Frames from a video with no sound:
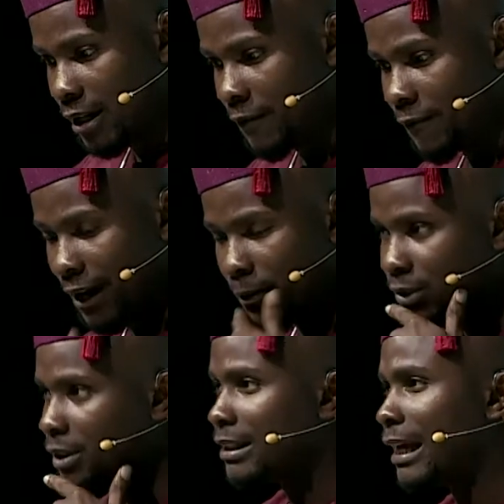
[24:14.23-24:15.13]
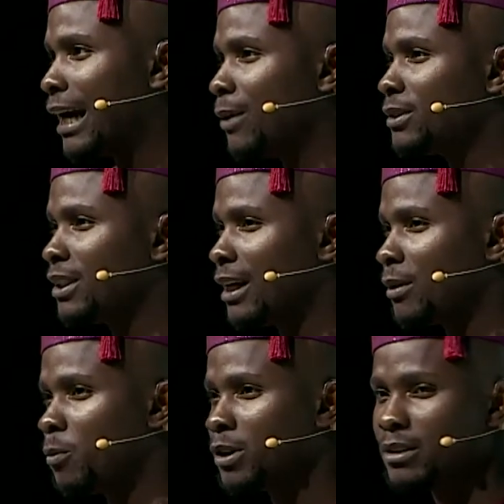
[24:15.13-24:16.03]
If I were to say, I would say
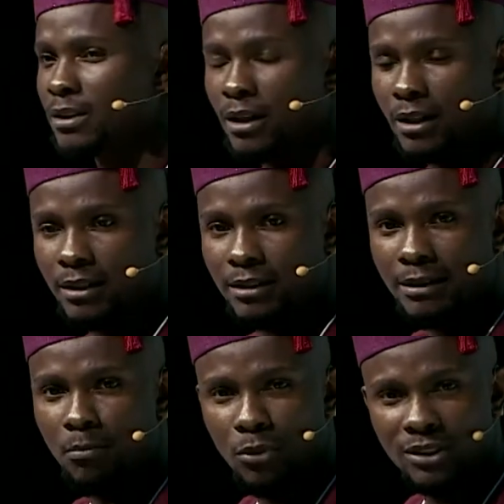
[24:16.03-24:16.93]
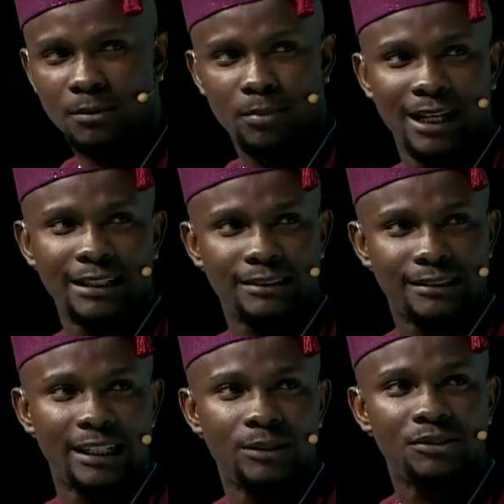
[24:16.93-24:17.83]
that what the most important
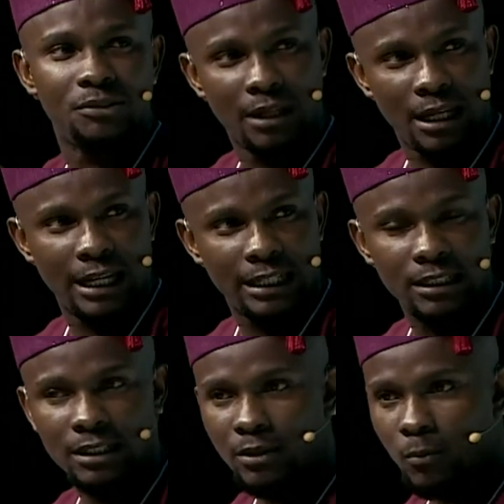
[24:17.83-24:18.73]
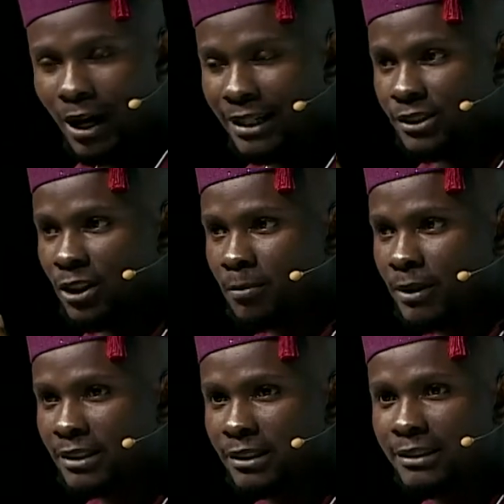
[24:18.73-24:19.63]
skill to learn as a young
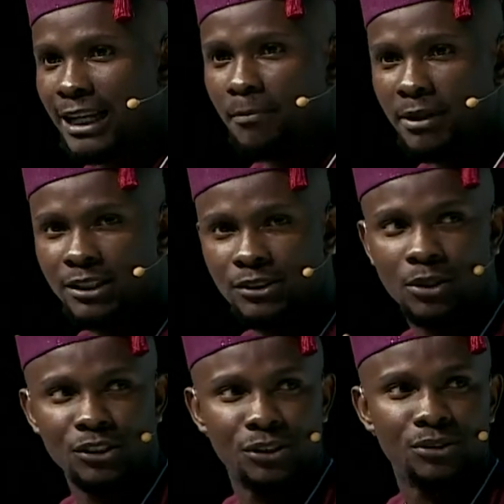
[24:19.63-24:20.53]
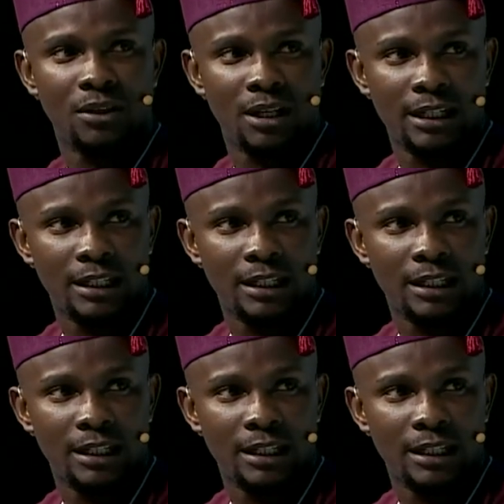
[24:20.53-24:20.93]
person is the ability to continue to learn.